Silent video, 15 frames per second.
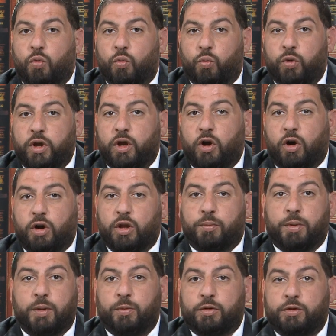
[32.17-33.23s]
we are the
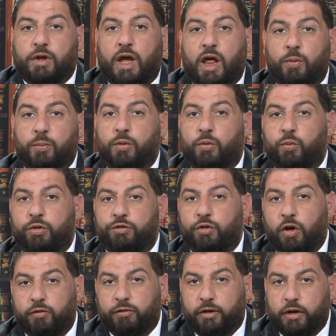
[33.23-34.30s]
people to help
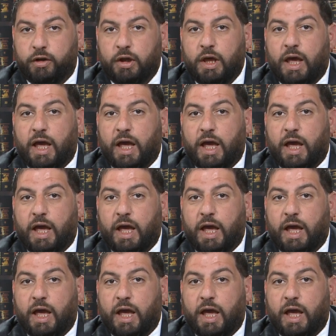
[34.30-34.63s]
resolve it.